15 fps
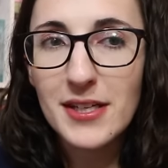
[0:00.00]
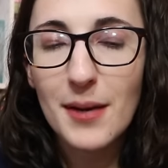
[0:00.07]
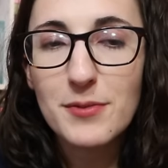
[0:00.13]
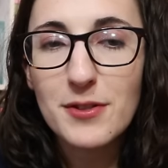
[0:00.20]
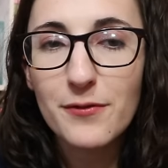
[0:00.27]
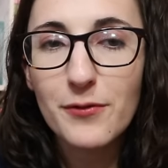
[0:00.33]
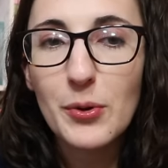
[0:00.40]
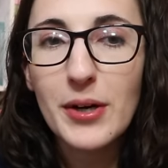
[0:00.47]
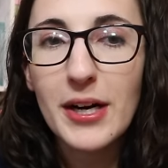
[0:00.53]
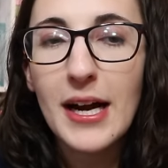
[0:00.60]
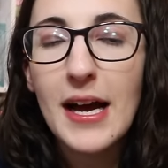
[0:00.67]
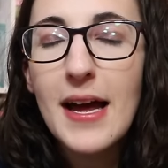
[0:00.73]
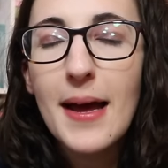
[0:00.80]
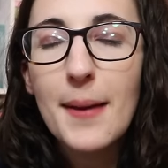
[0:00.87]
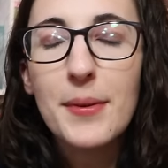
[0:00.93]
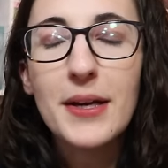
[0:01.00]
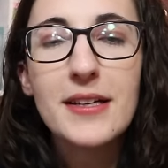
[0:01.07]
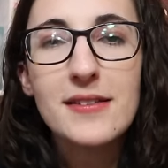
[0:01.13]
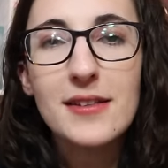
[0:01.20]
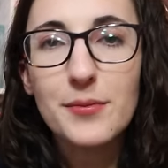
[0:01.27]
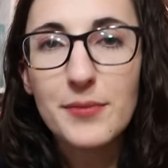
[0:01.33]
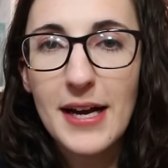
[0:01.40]
it up to 4
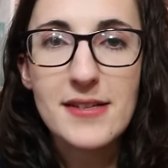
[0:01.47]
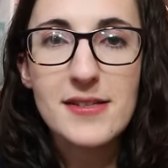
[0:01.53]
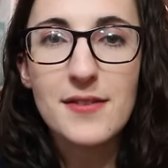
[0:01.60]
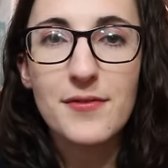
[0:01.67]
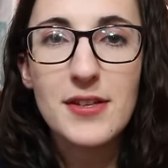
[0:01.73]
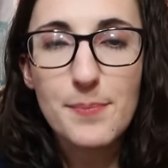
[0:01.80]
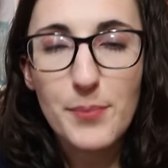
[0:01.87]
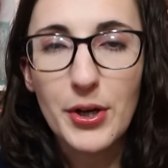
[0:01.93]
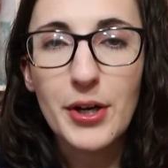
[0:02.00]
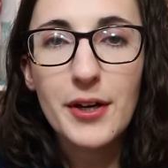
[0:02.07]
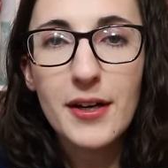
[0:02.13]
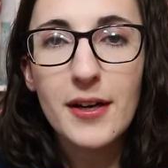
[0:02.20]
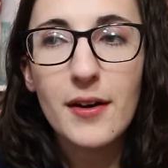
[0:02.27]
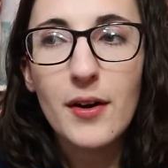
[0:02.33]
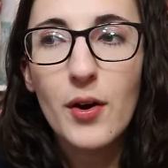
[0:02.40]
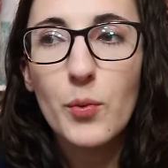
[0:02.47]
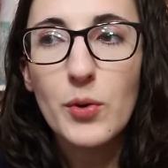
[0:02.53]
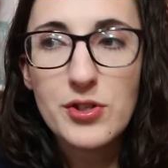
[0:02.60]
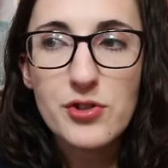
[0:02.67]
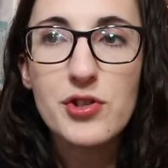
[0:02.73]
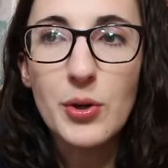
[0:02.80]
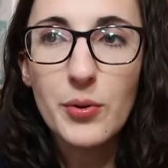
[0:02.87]
because the rest of the book
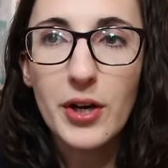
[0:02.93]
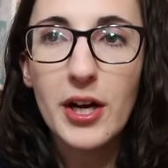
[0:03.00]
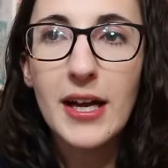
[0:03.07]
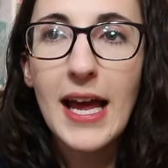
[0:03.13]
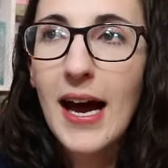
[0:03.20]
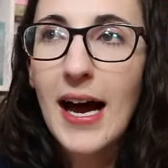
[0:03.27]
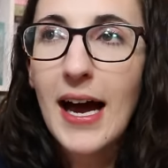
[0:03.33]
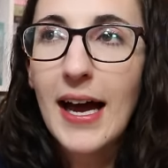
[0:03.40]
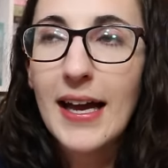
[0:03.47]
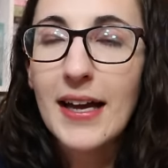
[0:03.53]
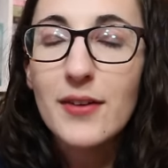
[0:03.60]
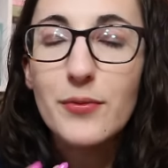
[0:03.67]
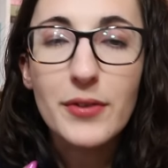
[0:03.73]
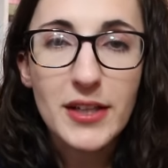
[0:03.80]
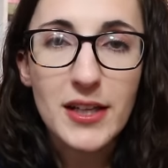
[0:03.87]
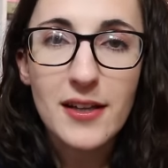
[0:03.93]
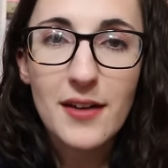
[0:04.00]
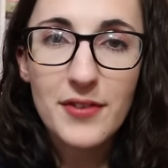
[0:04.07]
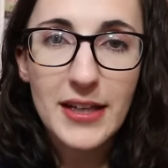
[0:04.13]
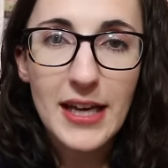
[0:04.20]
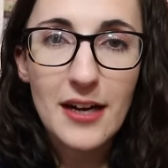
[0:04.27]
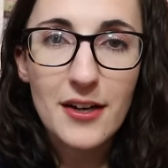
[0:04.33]
was so good. I really love
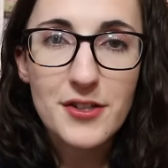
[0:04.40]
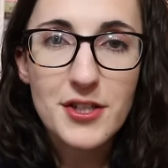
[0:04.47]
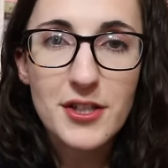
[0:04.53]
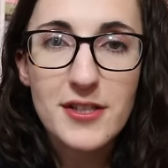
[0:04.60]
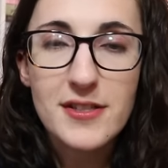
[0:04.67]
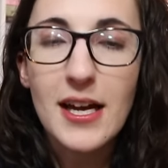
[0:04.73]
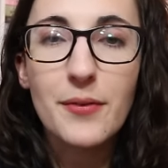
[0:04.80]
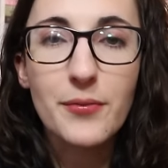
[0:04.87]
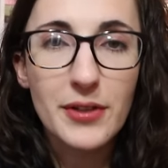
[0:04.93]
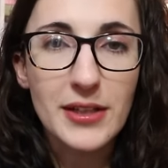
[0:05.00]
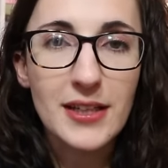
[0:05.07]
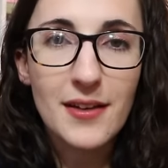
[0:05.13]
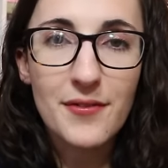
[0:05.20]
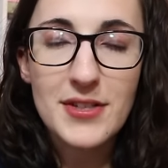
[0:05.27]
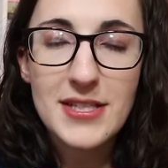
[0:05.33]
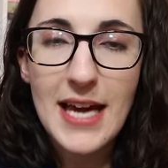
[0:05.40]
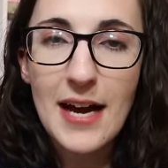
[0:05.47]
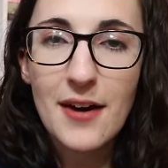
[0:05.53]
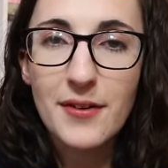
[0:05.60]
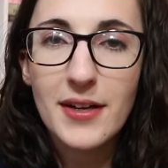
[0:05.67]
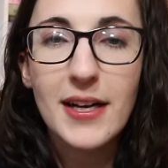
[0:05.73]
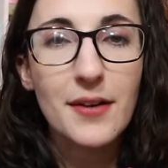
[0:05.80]
the characters. I really love the
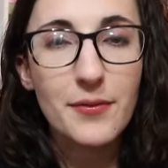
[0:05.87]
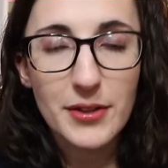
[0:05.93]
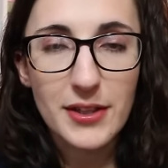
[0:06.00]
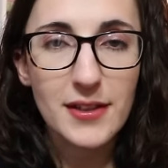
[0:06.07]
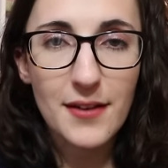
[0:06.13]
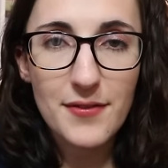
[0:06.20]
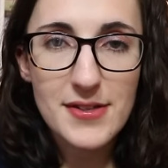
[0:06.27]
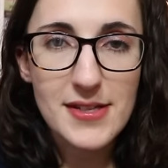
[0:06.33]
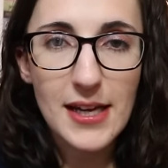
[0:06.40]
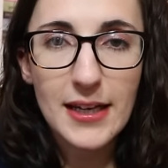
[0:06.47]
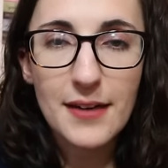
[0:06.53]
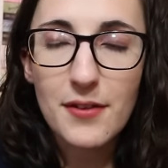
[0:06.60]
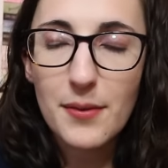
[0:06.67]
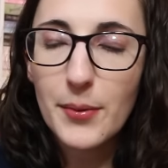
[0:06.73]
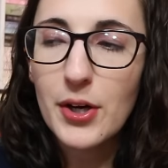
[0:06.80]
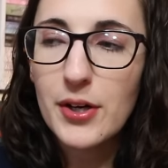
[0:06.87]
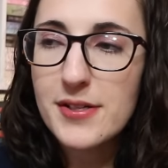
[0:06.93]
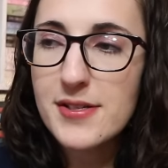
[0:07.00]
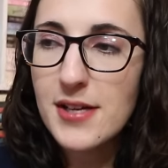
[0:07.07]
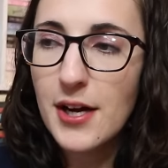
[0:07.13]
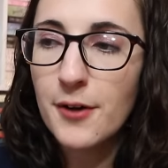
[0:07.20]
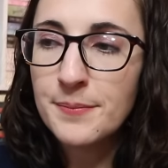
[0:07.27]
town and I really love the setting of the book.
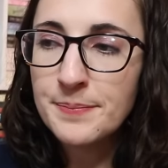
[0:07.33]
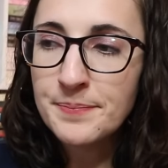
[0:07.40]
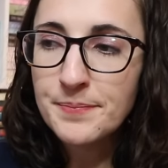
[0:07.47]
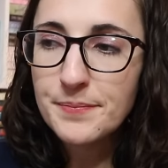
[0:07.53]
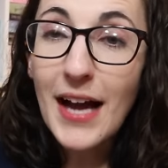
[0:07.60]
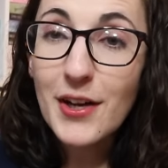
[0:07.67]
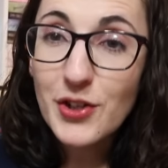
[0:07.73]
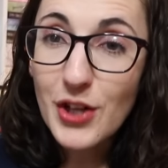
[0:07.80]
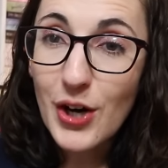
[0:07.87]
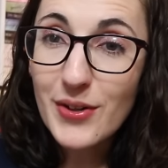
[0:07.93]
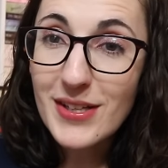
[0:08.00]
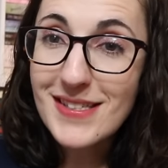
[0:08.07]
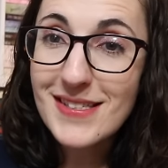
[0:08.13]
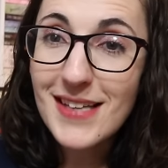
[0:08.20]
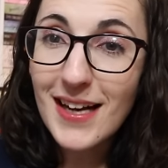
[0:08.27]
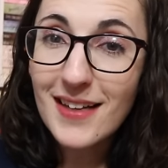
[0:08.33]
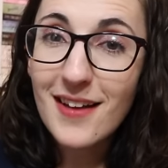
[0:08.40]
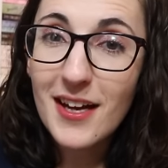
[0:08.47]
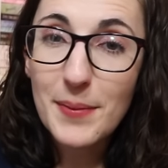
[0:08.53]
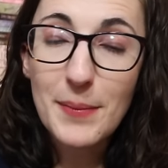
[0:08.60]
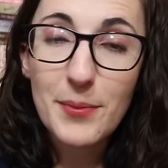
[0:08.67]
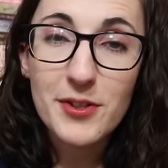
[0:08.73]
So I know this is not a
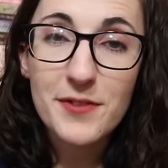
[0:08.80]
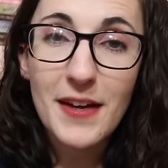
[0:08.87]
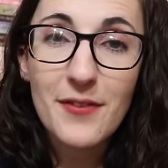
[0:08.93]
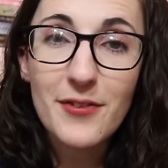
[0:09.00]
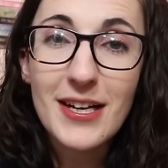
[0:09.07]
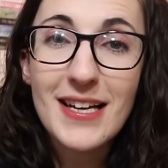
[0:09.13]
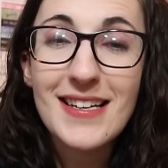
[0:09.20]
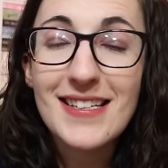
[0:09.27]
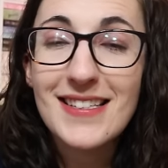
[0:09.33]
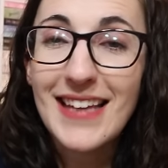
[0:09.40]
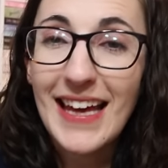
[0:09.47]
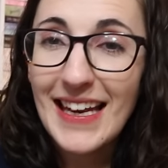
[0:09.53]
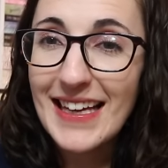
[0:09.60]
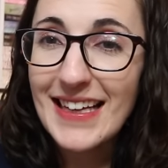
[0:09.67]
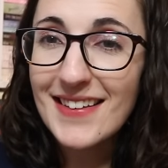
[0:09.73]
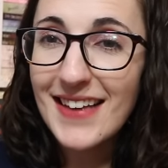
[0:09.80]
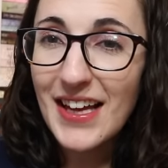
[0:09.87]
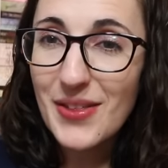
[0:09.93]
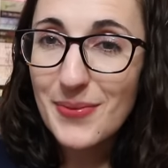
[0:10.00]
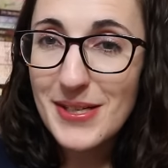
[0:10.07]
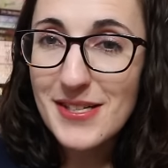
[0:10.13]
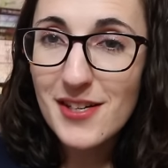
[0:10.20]
lot of people's favorite and it's getting like
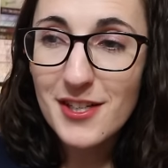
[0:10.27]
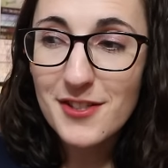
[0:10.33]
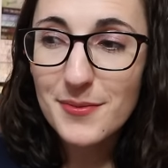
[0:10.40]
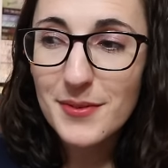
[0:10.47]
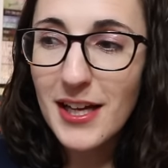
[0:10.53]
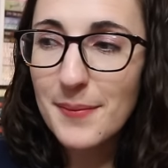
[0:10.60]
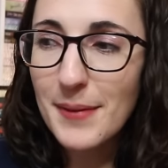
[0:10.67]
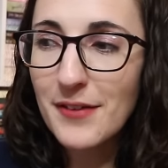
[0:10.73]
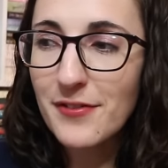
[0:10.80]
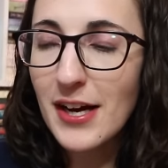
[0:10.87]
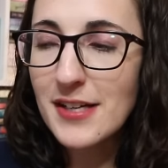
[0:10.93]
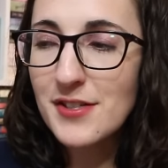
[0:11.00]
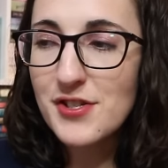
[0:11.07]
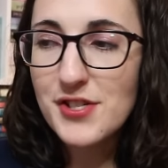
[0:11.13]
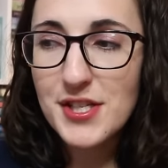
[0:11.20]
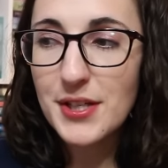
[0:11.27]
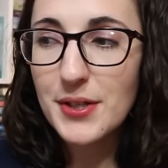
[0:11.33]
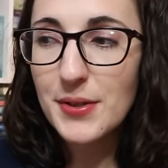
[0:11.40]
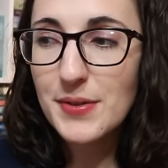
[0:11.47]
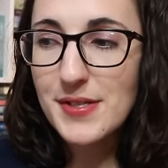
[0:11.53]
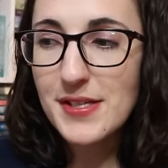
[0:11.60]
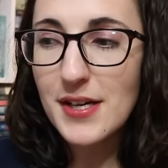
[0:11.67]
3 stars from a lot of my friends
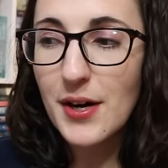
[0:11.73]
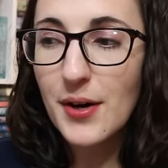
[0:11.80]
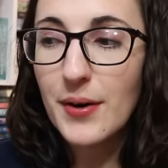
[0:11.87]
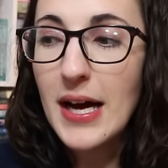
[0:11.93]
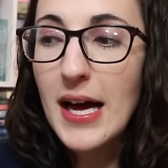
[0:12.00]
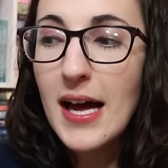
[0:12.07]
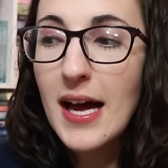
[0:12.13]
too. So